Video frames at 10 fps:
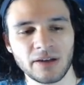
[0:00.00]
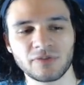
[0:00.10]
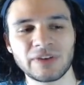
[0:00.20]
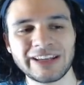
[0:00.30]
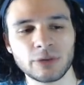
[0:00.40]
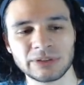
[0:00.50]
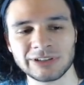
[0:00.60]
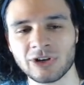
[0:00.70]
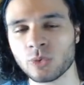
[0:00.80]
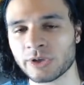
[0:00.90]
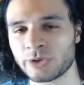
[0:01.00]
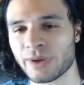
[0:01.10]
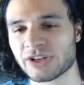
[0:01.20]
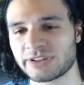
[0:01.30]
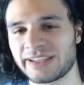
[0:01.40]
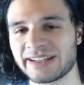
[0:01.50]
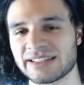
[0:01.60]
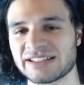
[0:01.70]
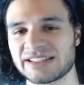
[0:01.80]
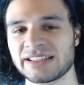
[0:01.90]
video below where you actually get
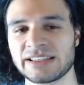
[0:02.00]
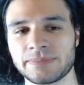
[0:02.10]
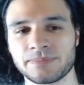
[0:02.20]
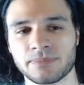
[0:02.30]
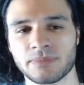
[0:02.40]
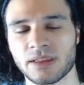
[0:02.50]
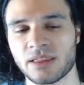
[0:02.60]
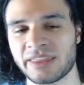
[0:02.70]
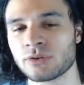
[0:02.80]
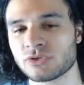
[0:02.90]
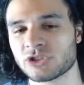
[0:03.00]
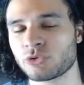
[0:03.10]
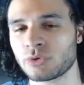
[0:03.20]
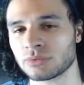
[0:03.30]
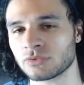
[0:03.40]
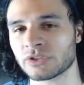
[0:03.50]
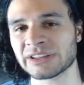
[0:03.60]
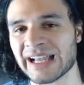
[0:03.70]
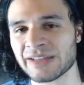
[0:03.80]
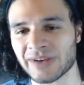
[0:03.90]
to see. They don't show you a
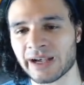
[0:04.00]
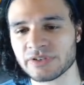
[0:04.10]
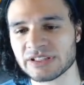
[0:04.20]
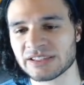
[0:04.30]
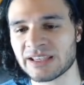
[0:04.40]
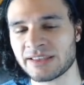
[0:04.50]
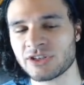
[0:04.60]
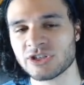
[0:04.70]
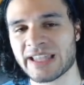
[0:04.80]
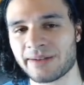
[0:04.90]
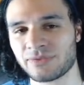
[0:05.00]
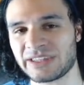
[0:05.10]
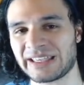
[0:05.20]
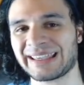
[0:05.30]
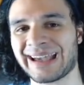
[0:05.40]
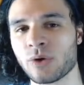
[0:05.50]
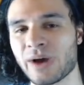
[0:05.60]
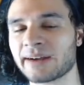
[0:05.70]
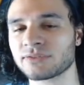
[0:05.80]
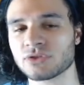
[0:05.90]
run live, obviously. They just have the account
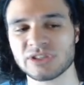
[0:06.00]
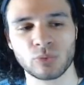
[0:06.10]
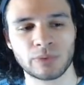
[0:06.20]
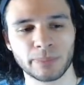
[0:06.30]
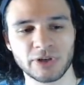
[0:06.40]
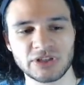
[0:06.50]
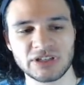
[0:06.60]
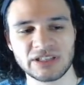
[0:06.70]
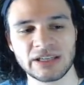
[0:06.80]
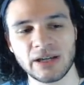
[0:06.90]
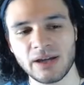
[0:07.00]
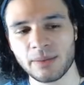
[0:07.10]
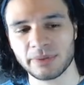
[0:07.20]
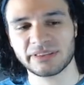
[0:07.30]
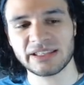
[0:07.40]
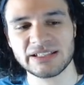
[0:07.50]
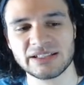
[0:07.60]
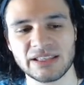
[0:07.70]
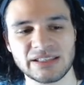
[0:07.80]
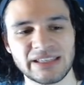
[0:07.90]
after someone purchased it, but this
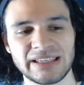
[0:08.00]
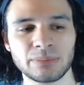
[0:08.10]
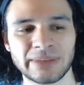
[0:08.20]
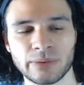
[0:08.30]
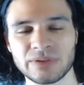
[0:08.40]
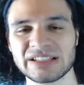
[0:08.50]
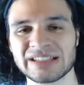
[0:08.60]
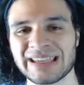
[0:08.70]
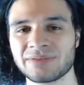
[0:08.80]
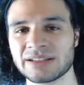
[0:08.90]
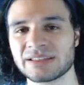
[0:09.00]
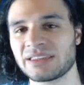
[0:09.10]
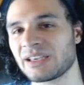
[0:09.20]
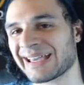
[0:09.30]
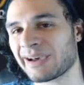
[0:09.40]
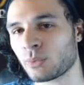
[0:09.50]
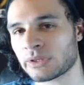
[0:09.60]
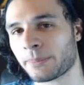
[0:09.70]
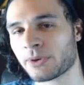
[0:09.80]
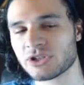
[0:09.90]
is the team that was saved into the account when
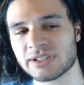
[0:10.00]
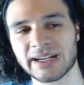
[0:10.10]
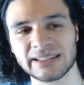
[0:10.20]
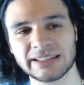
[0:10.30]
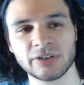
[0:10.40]
the person got their